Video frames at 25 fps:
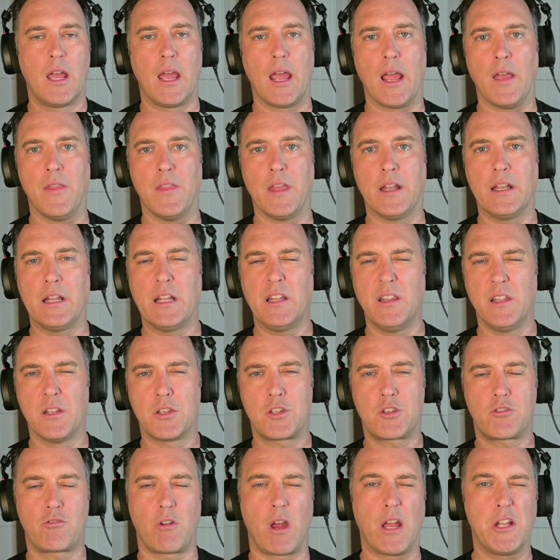And then in the
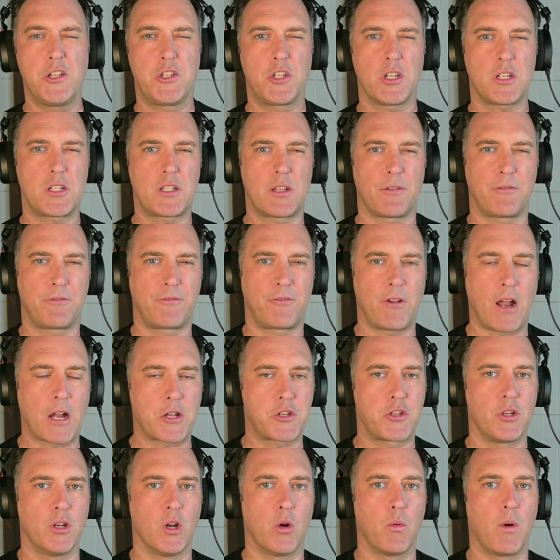straight, just a
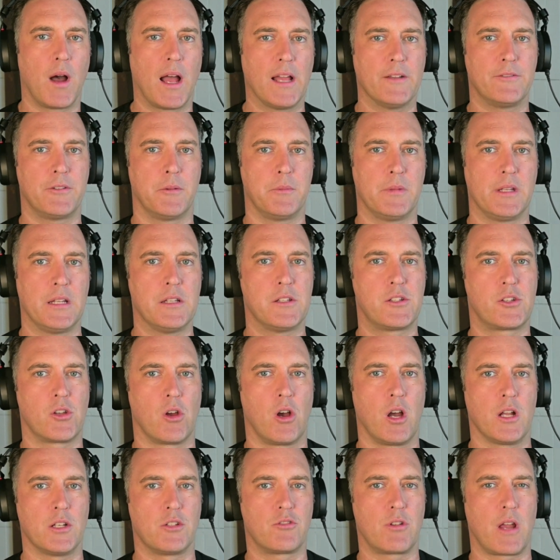fraction away from the
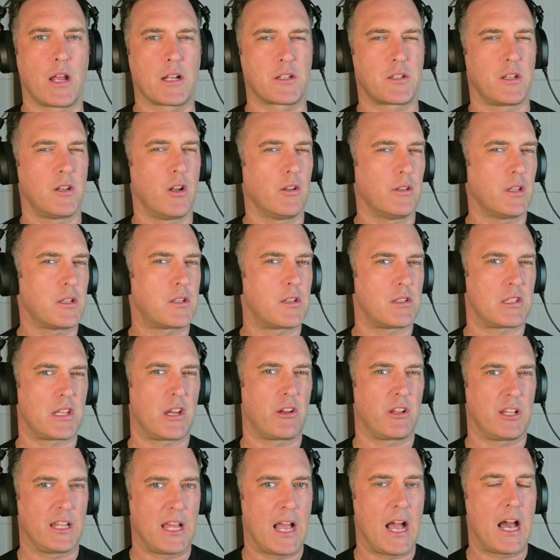inside track. So not
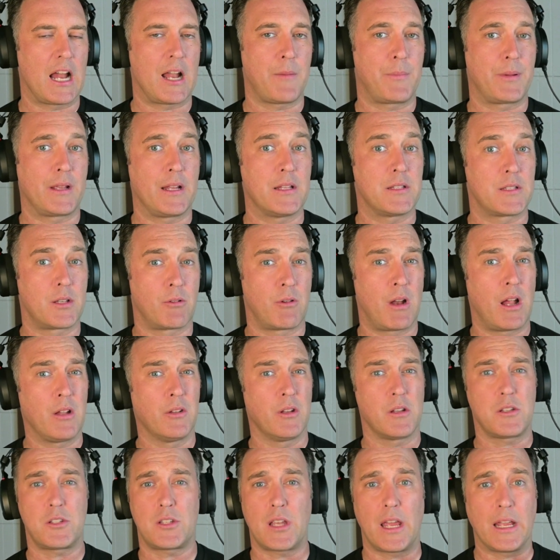necessarily hard up against the rail. I'm
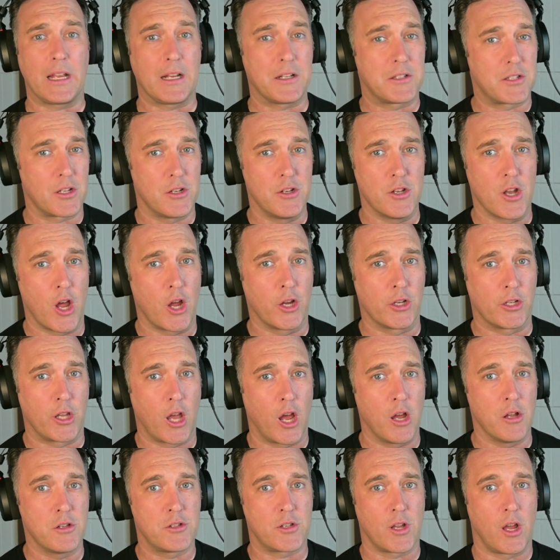not saying it's a
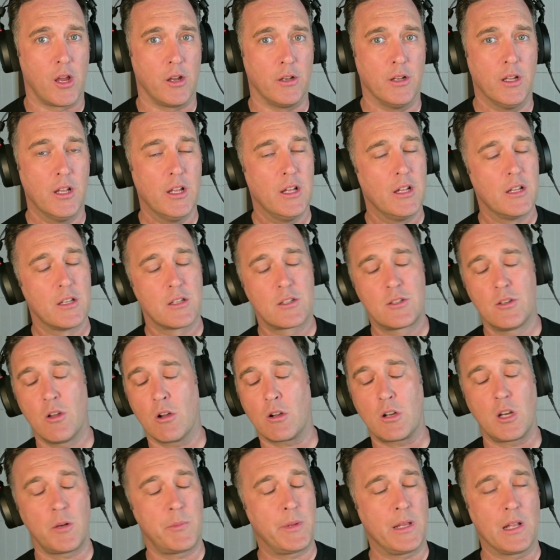no-go zone. It's not
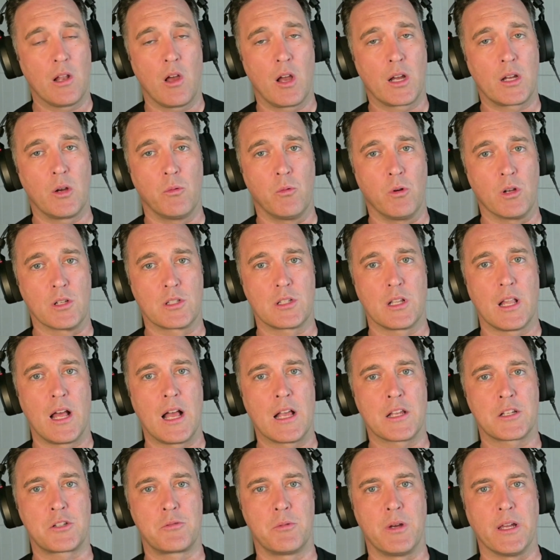going to be like it was
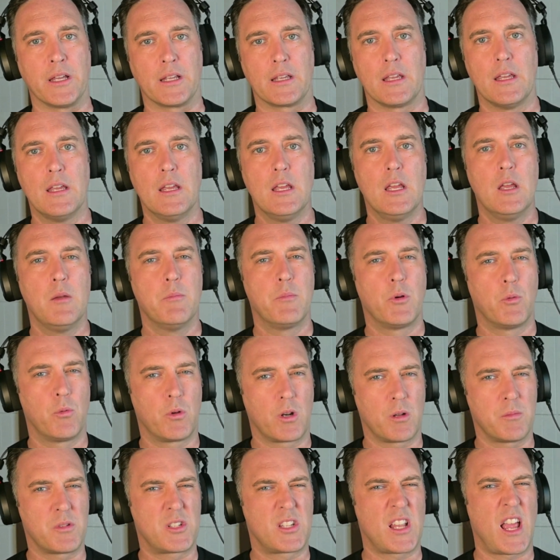last week. But what
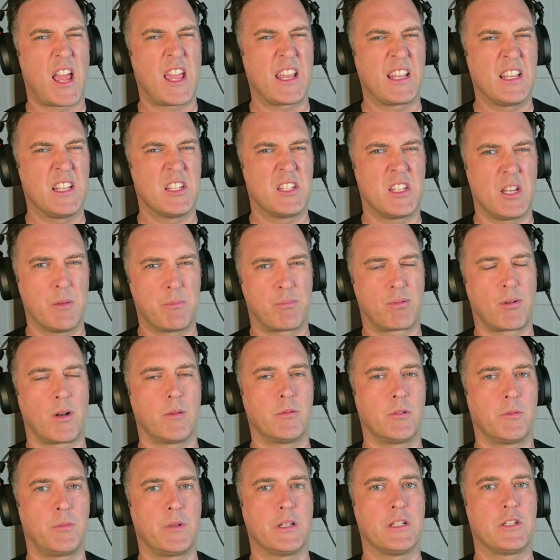I'm saying is you
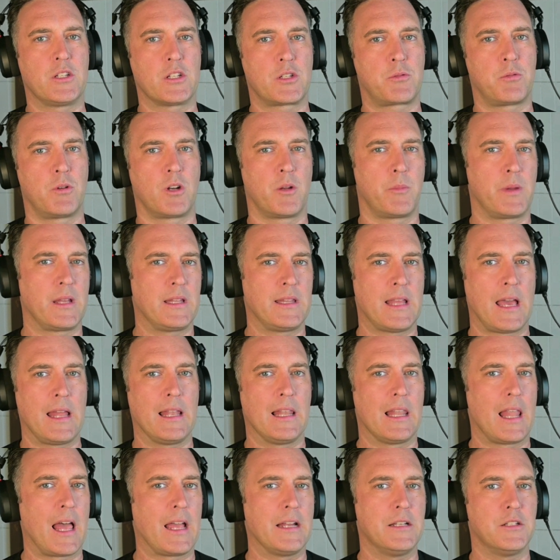probably just want to be in that
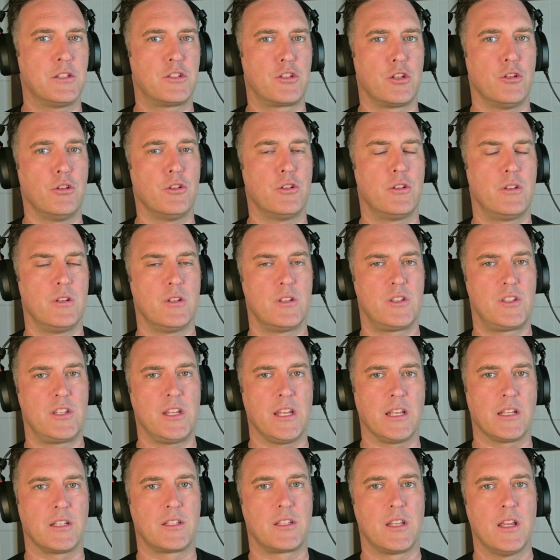lanes 2 to
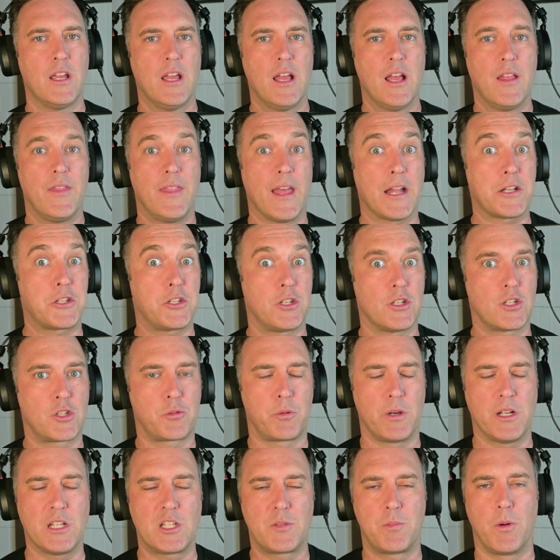6. That's your
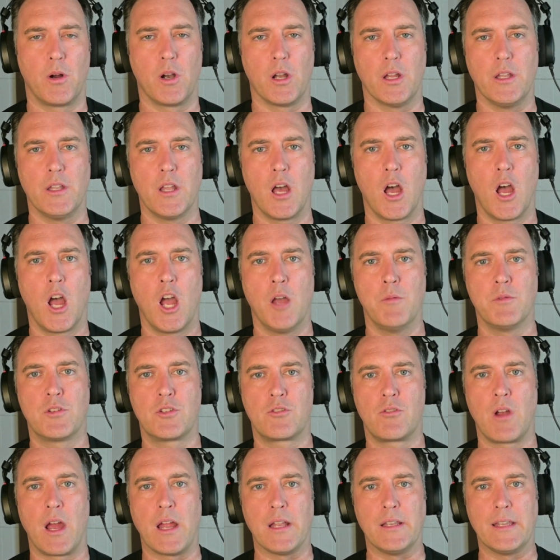sweet spot in the home
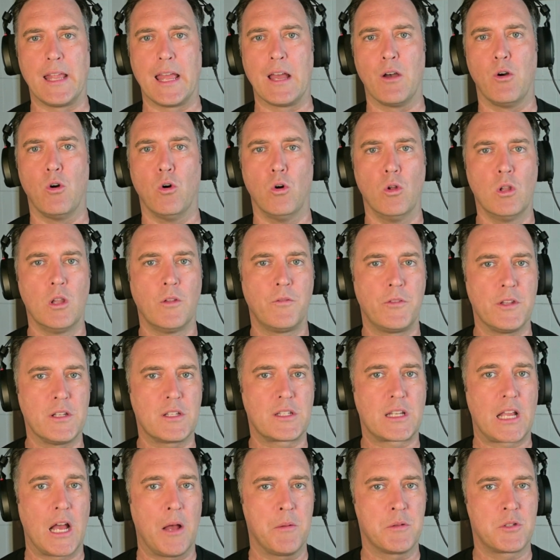straight. Now, all of this
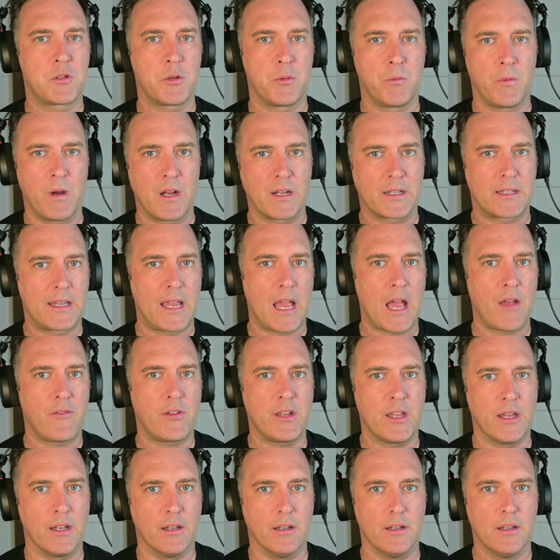comes with one
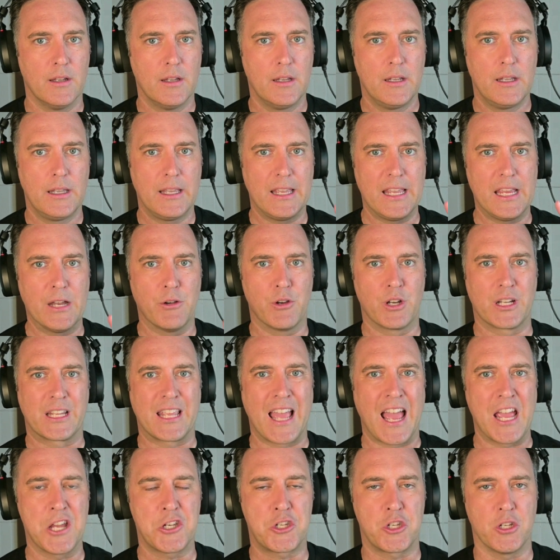caveat,
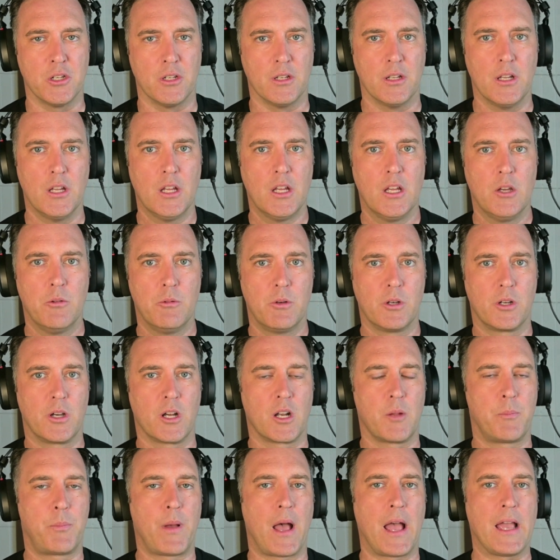irrigation. We've got
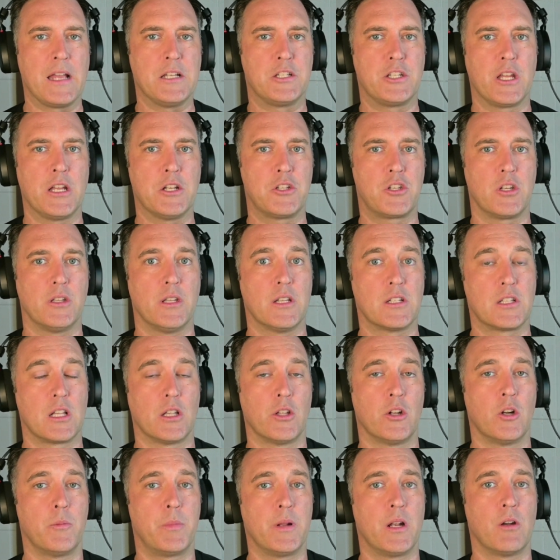to pay attention. There's a
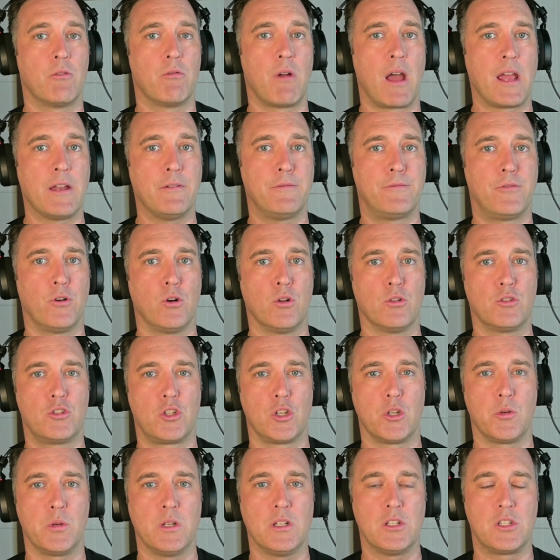little bit of rainfall
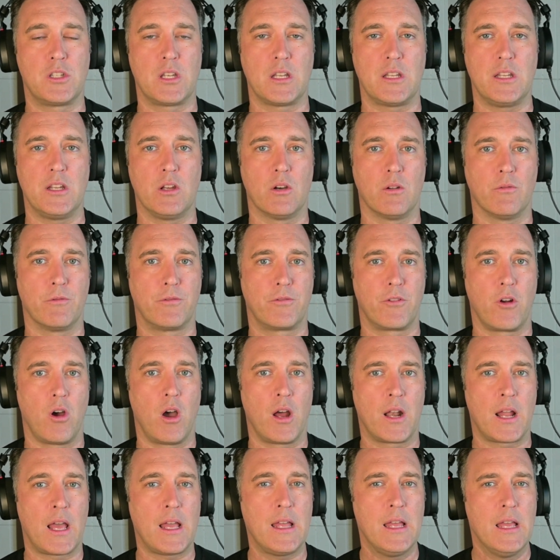due in Sydney on
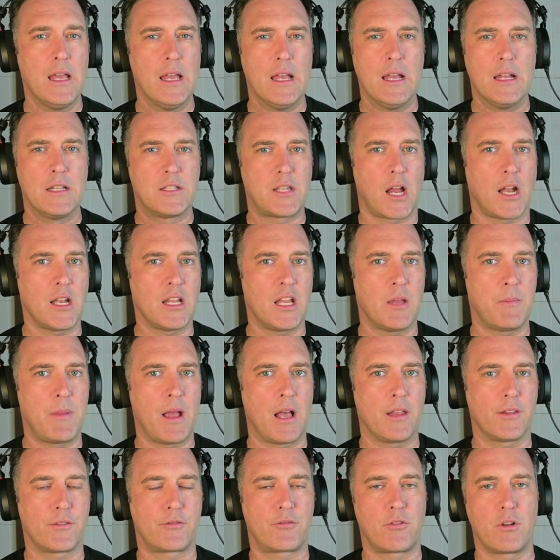Friday. It's only
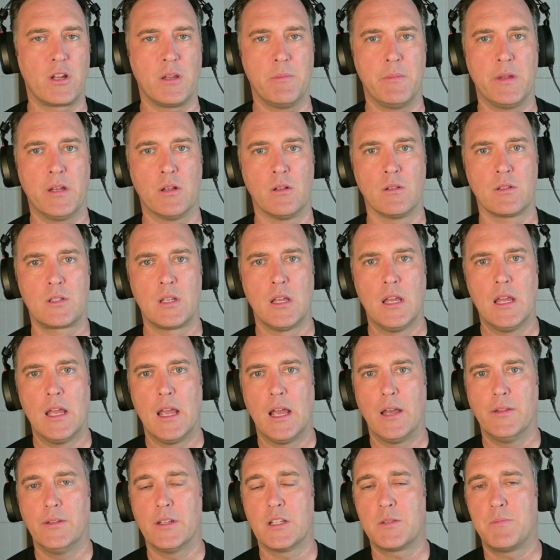about 3 mils.
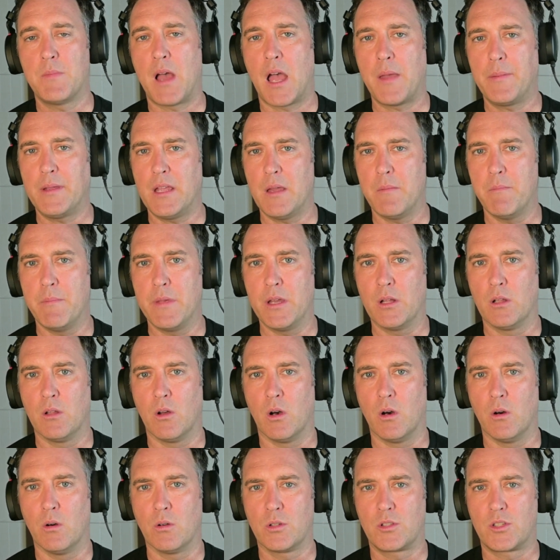And there's maybe a mil
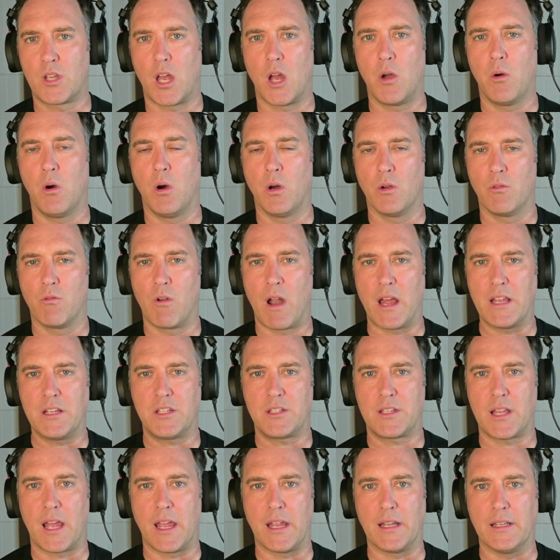or so on race
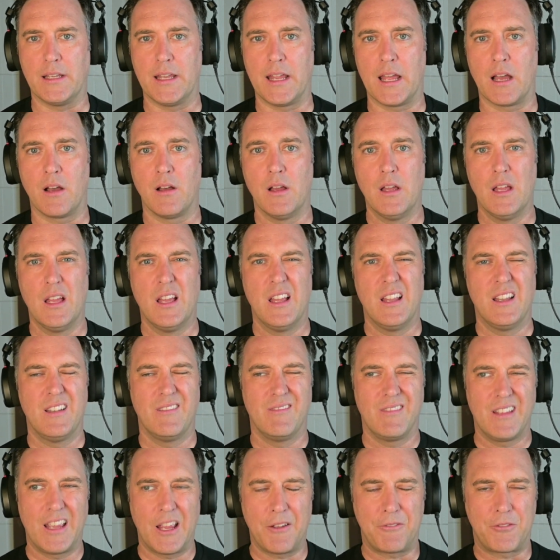day. Now,
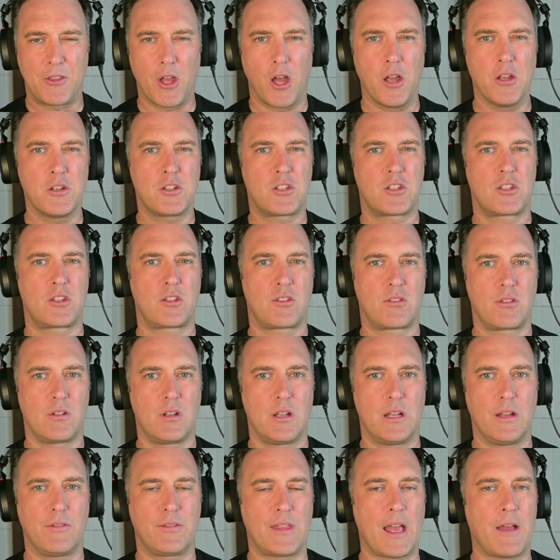if
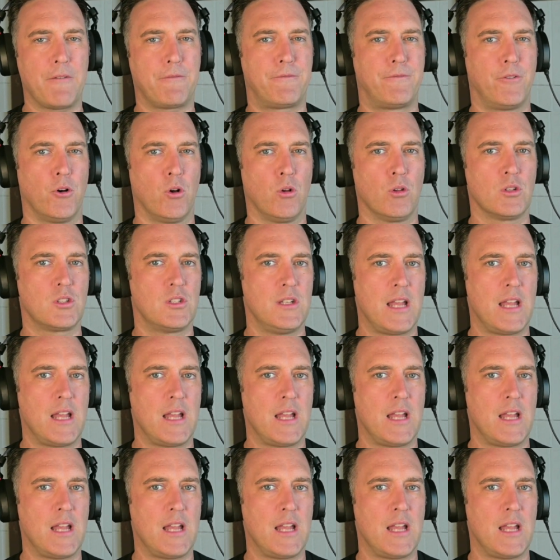that falls